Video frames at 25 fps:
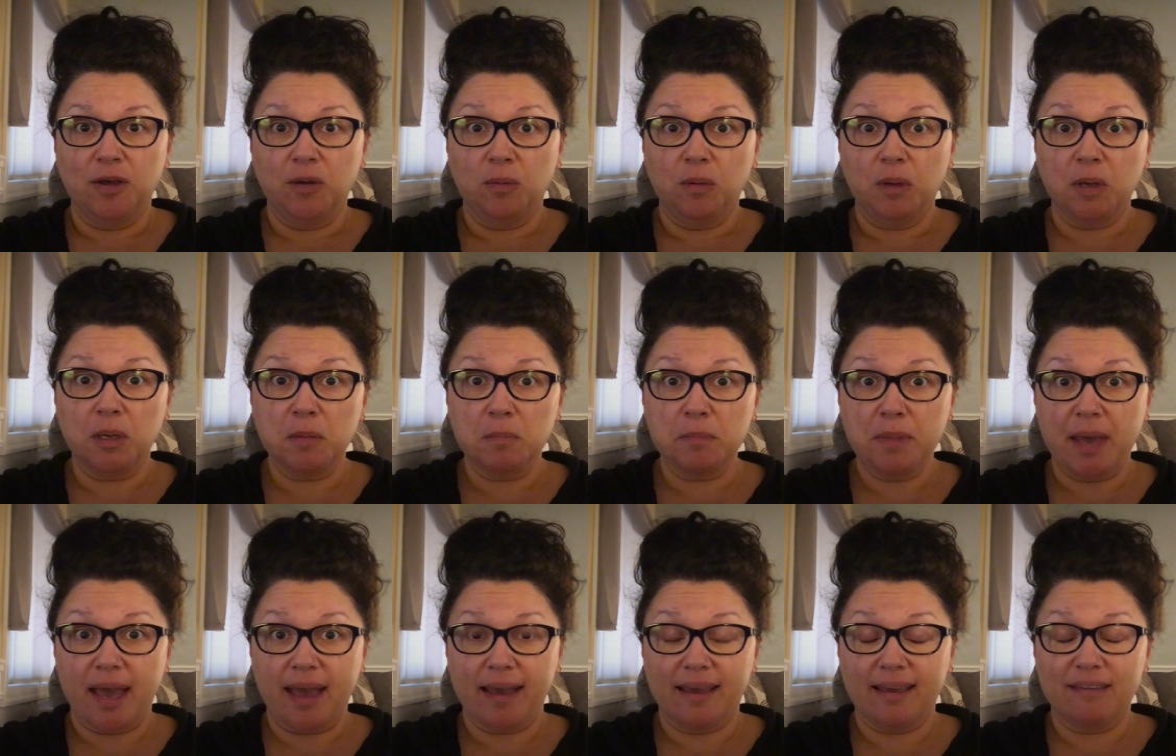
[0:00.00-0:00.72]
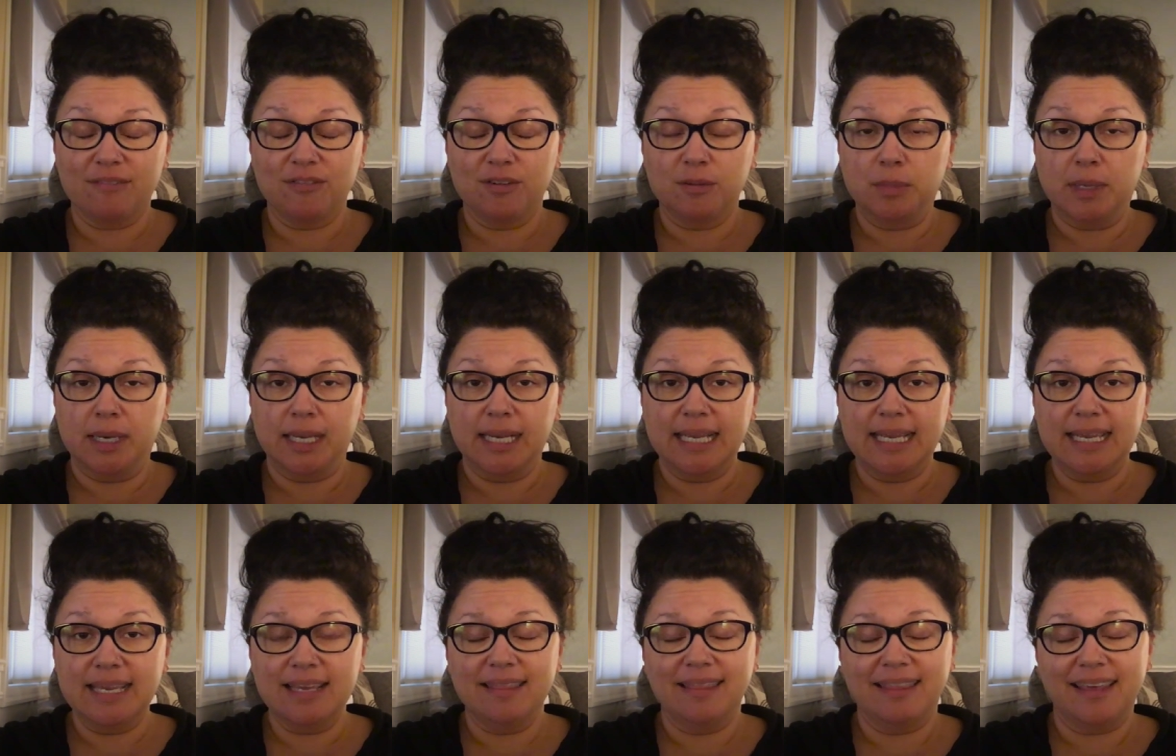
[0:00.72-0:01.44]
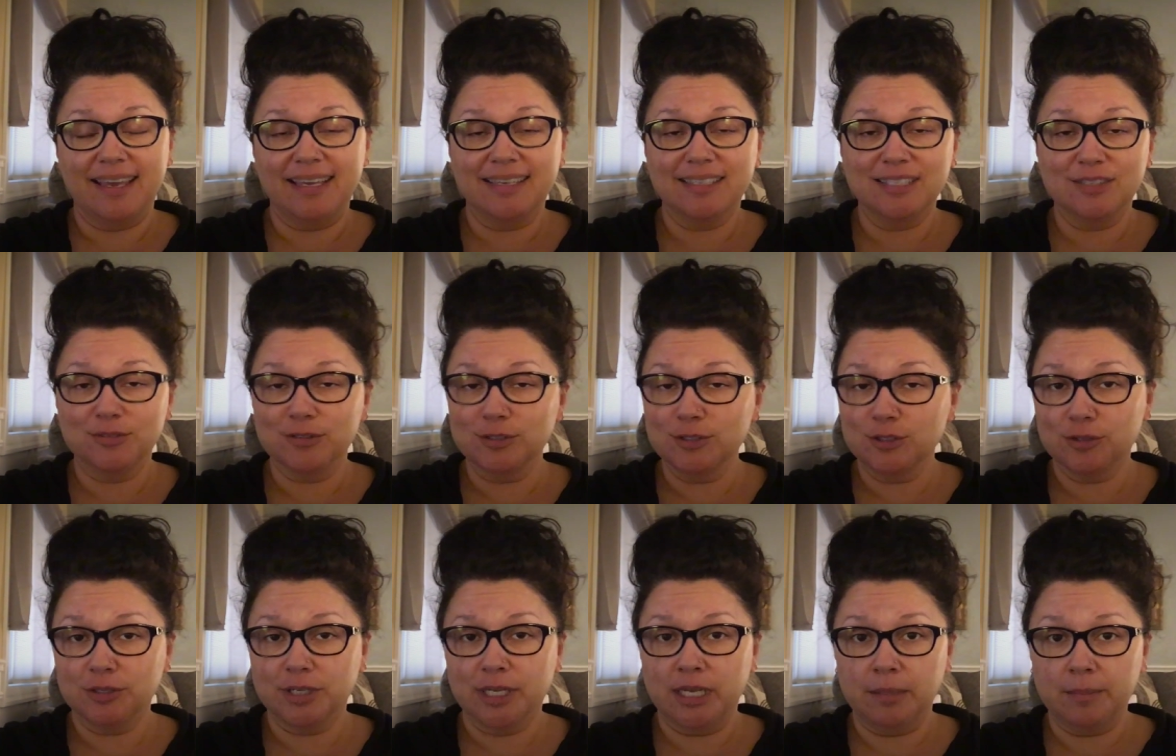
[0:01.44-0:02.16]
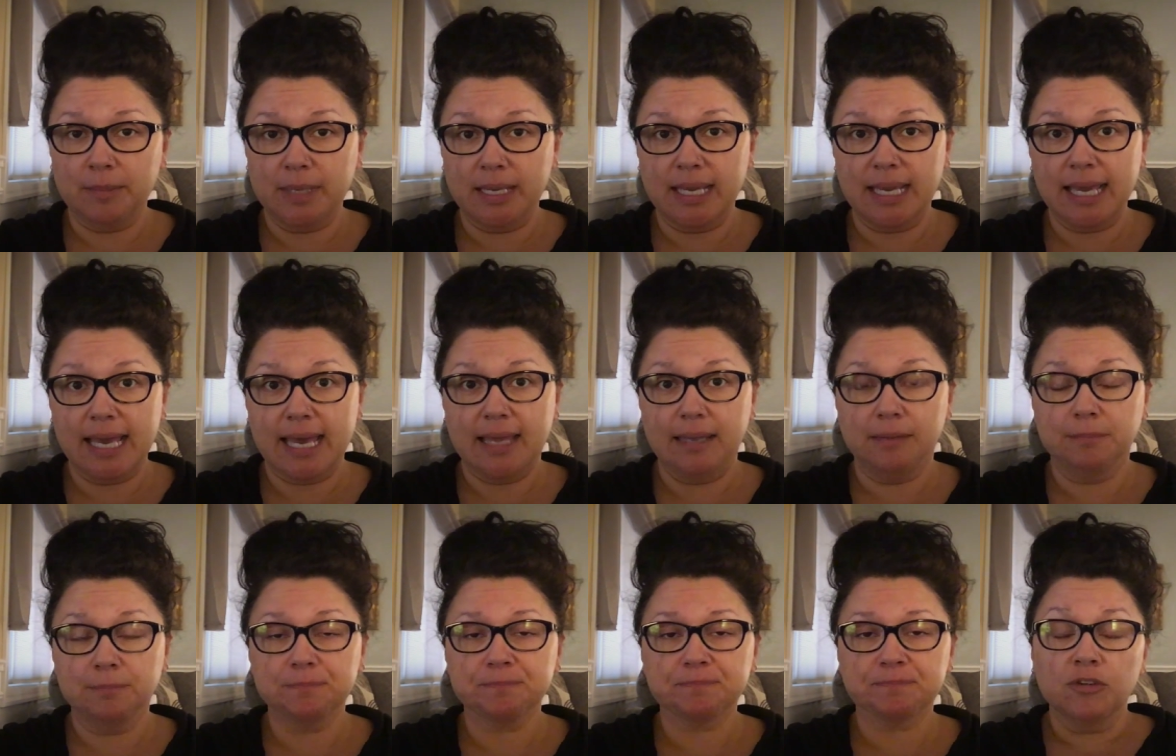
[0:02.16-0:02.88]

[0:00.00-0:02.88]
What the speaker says: Welcome back, everybody. Thanks for joining me again.